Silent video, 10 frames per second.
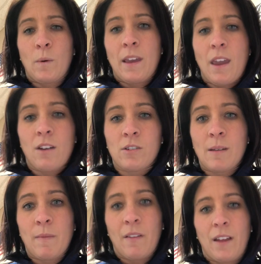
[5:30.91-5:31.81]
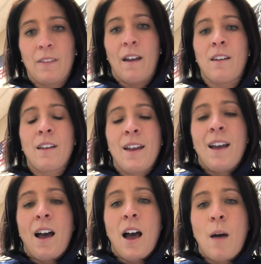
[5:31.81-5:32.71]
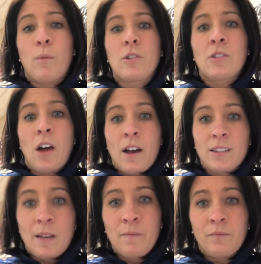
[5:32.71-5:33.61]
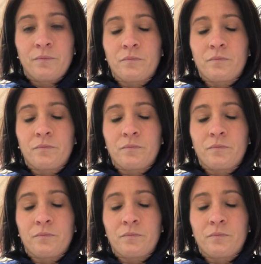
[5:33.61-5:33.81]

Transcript: 28 or something like that, which is awesome.